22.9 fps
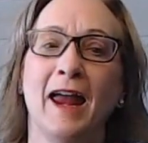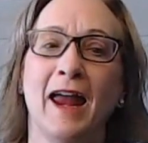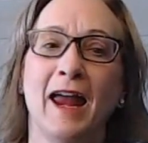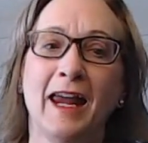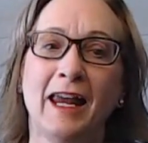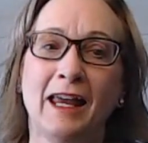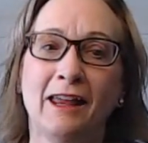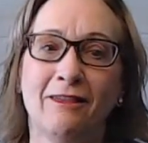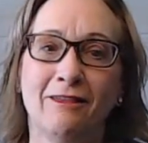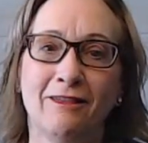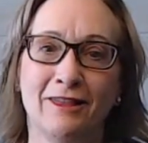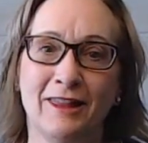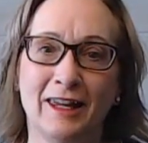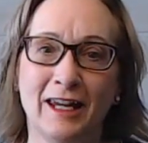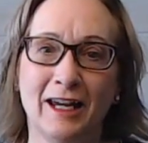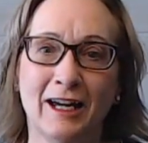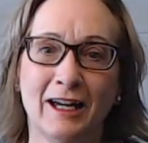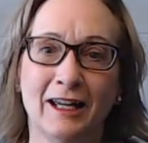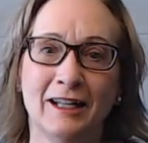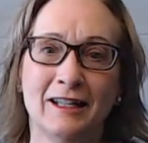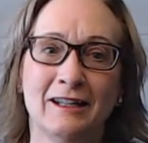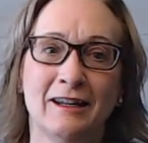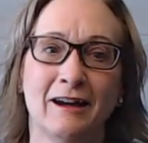And
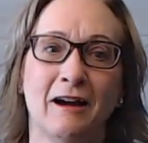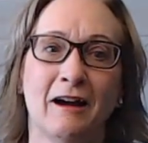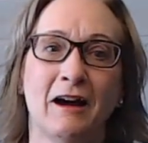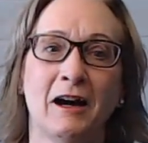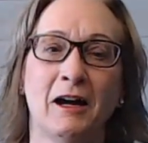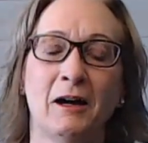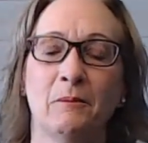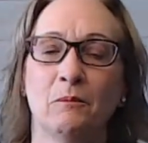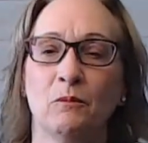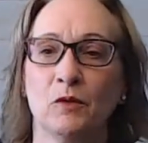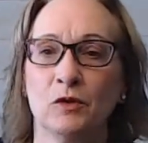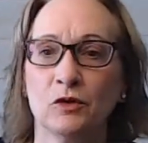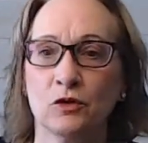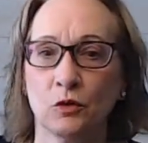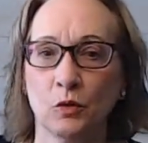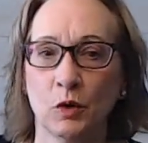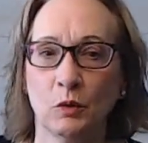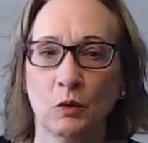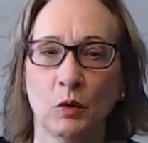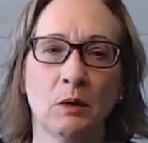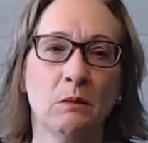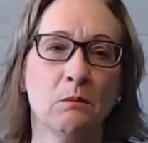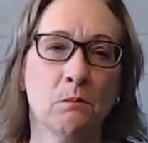then, so we
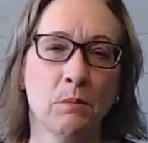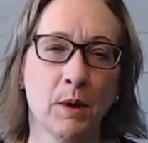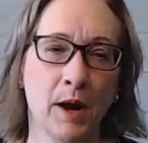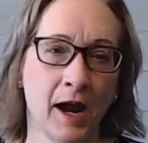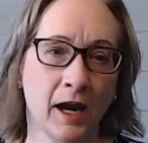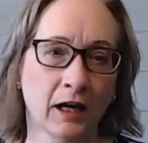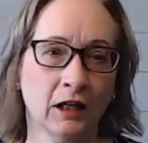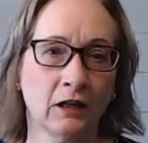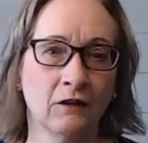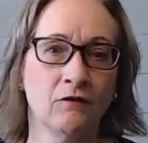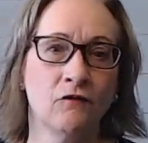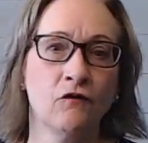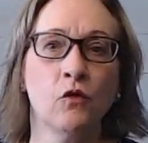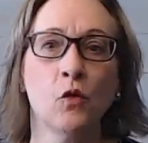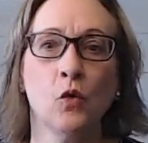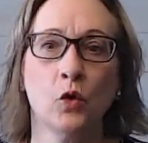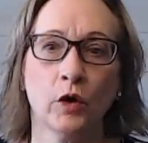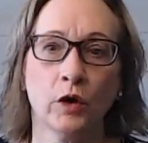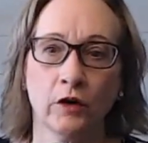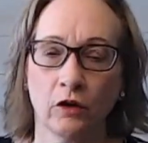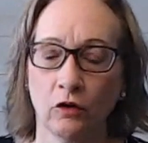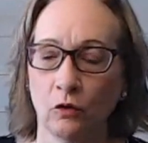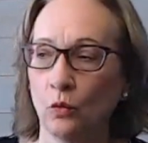went back and
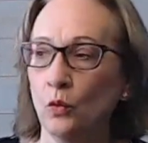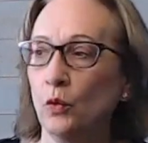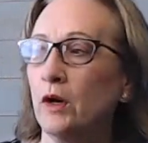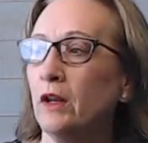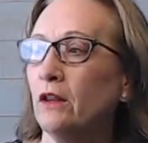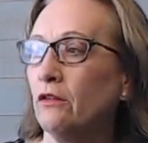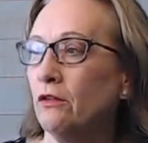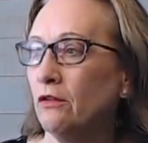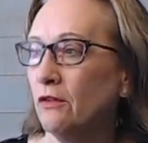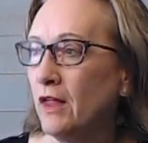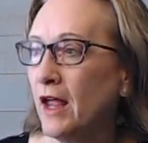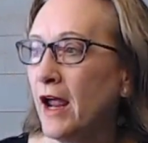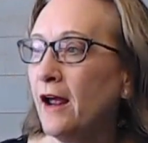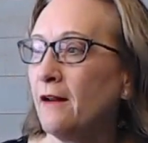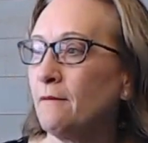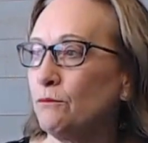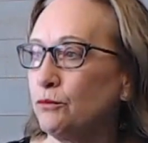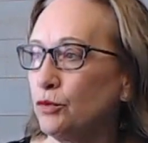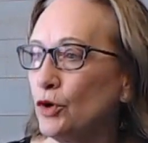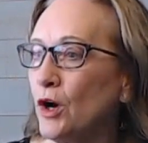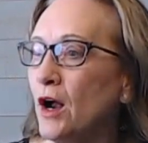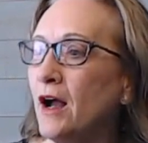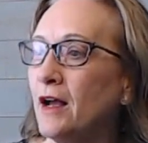forth with that
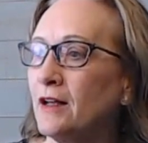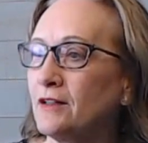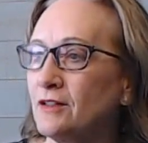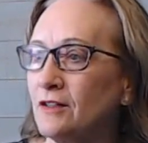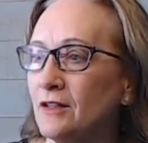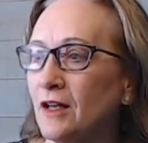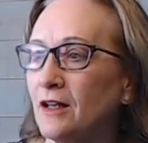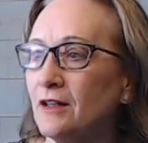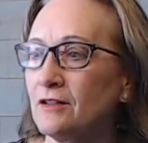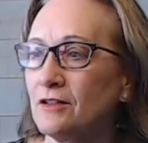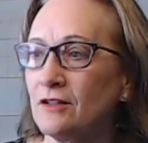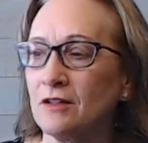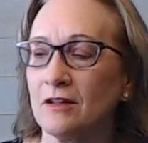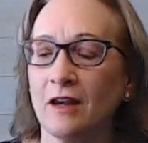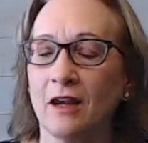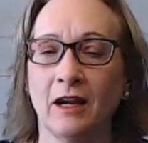process